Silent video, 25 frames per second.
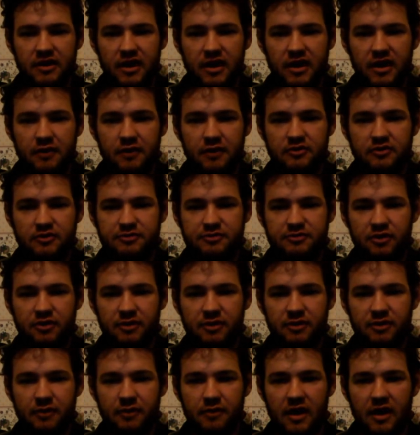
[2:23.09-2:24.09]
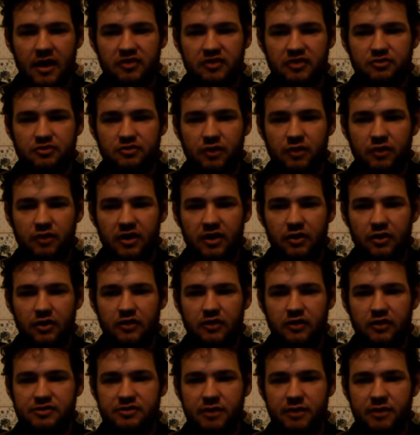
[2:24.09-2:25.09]
He was pretty much one of
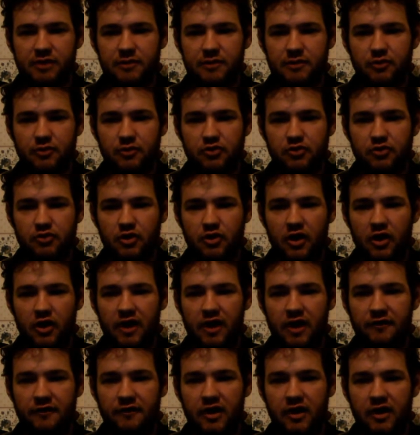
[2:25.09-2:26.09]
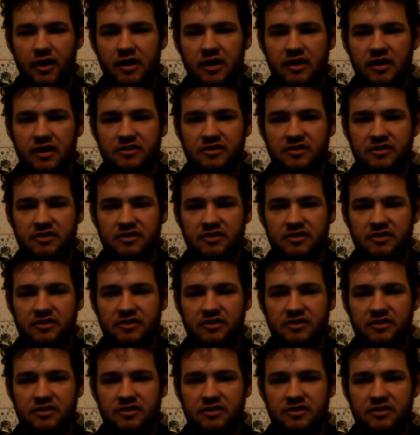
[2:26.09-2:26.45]
those people you either